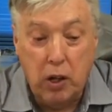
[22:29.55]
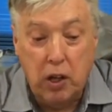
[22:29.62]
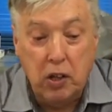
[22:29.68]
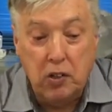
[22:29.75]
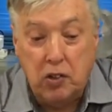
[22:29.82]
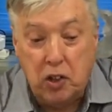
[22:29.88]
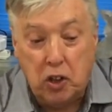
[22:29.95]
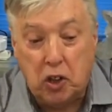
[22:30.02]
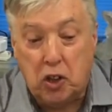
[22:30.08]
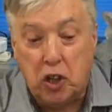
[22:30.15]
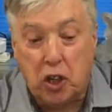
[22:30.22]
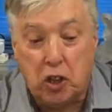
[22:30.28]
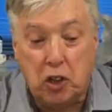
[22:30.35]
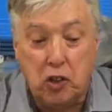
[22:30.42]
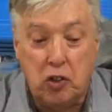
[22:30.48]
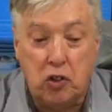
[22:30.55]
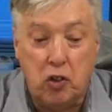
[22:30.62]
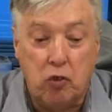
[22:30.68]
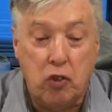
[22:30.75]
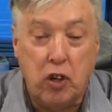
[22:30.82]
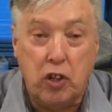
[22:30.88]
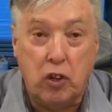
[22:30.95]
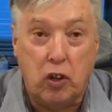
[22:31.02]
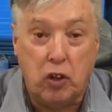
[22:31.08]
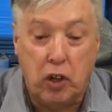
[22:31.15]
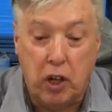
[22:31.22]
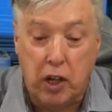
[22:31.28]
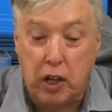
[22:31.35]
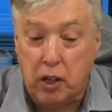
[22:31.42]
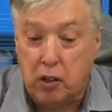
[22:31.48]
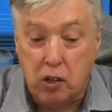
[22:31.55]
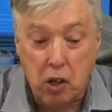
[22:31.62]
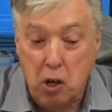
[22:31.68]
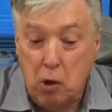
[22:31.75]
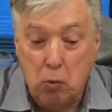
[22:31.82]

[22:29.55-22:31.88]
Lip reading: Easy instructions to read on the lid.